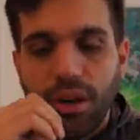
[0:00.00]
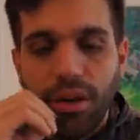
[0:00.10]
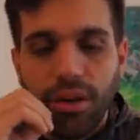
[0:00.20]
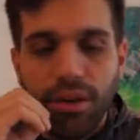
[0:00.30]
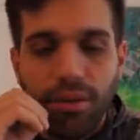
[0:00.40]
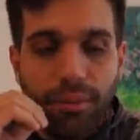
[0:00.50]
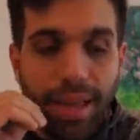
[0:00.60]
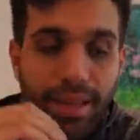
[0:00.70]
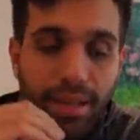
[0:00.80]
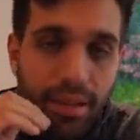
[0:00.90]
on
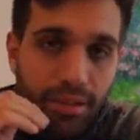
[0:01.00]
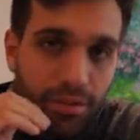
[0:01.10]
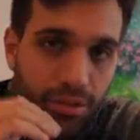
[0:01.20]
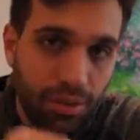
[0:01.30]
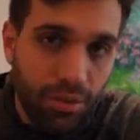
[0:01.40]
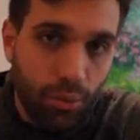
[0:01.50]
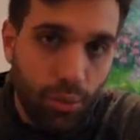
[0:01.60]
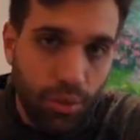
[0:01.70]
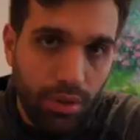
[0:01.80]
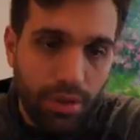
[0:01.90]
making that studio
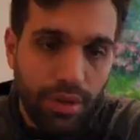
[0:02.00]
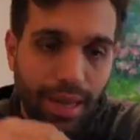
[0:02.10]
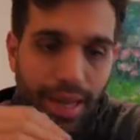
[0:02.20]
work